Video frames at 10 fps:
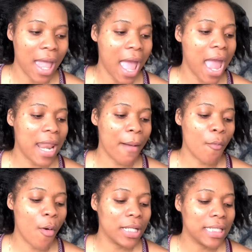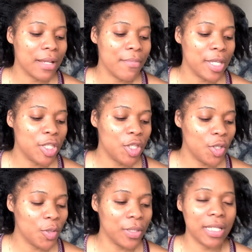and I'm going to be
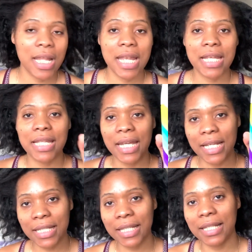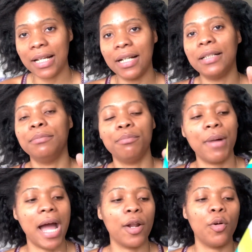using this
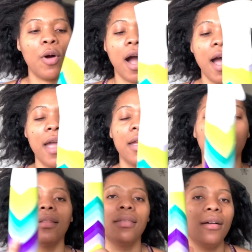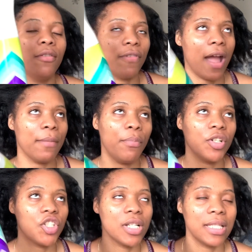bottle. I
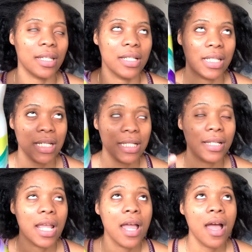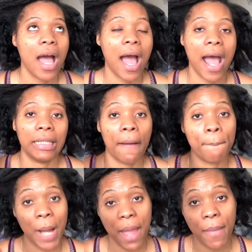purchased this at
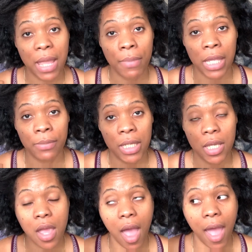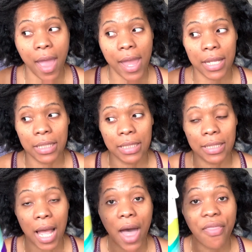byeeeee, and
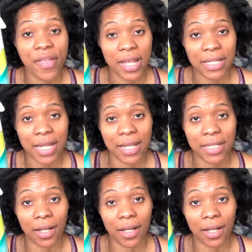this is a